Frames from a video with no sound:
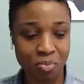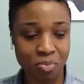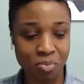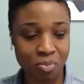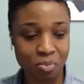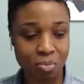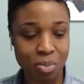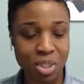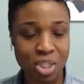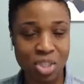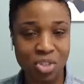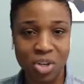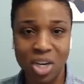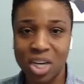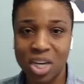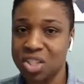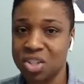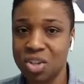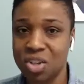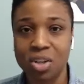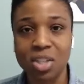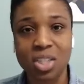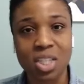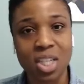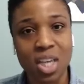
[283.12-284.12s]
be trying to
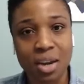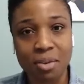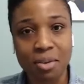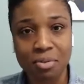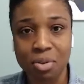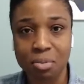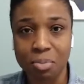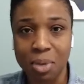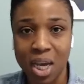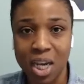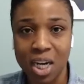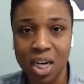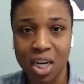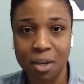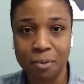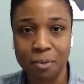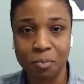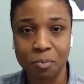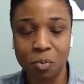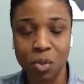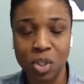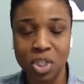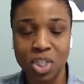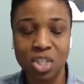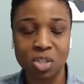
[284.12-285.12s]
talk to everybody,
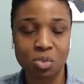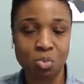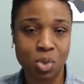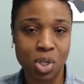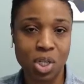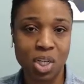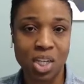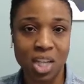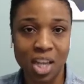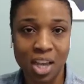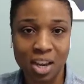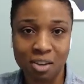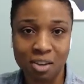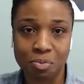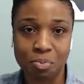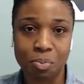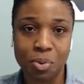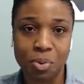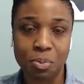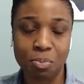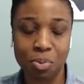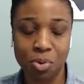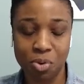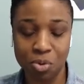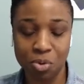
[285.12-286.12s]
which is what a lot of
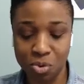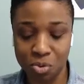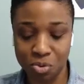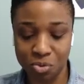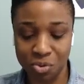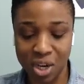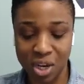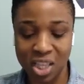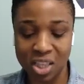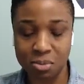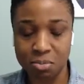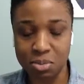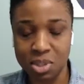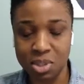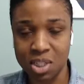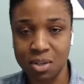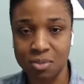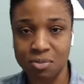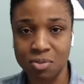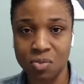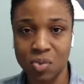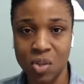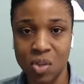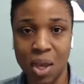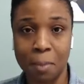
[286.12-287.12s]
people who find
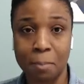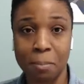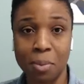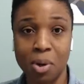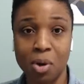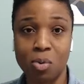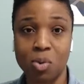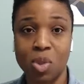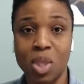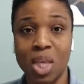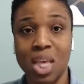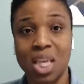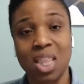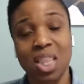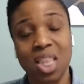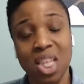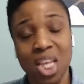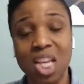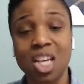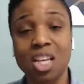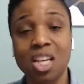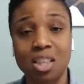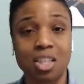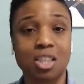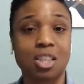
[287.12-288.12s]
themselves in that boat, they
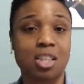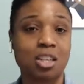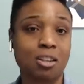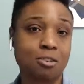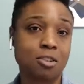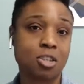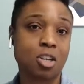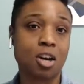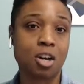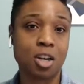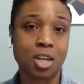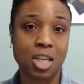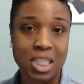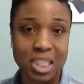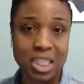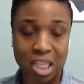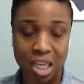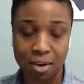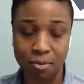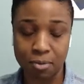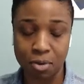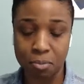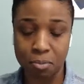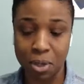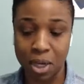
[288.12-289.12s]
think that they're talking to
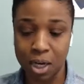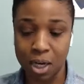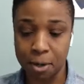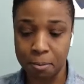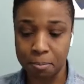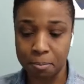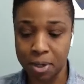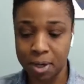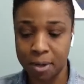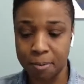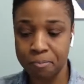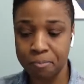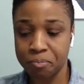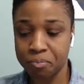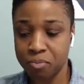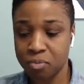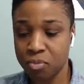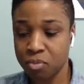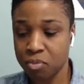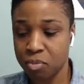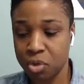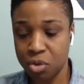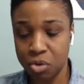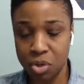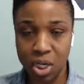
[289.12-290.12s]
everybody, but
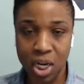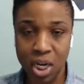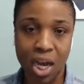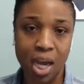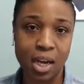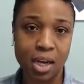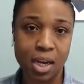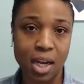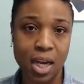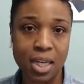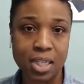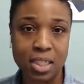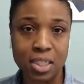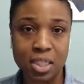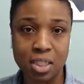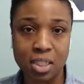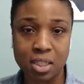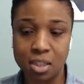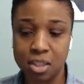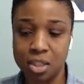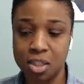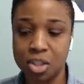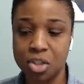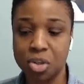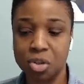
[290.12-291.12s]
you're not.
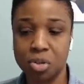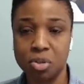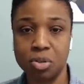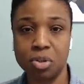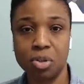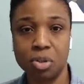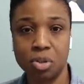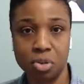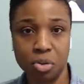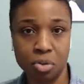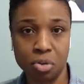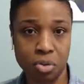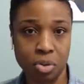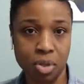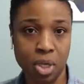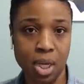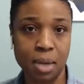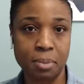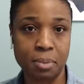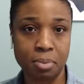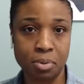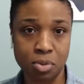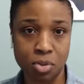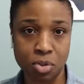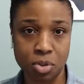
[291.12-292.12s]
Ideally, you're
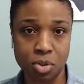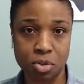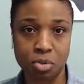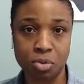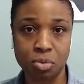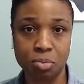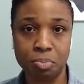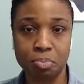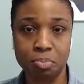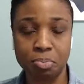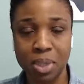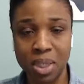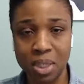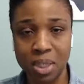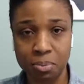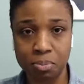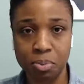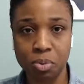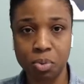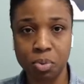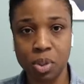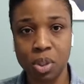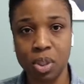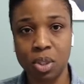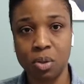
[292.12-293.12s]
able to
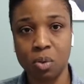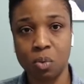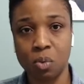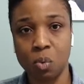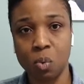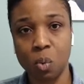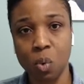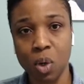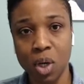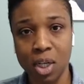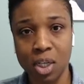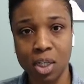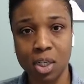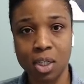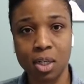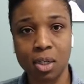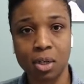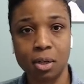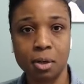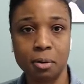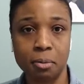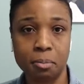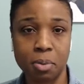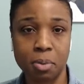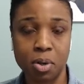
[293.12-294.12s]
pinpoint one
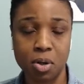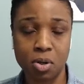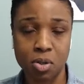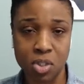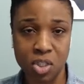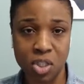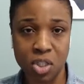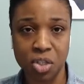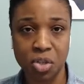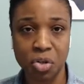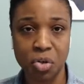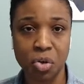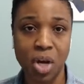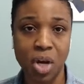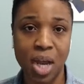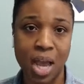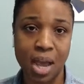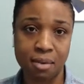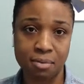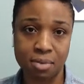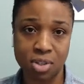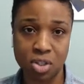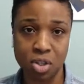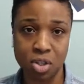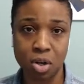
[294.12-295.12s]
person or
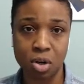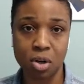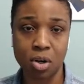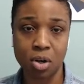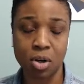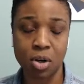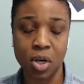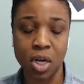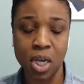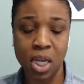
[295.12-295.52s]
avatar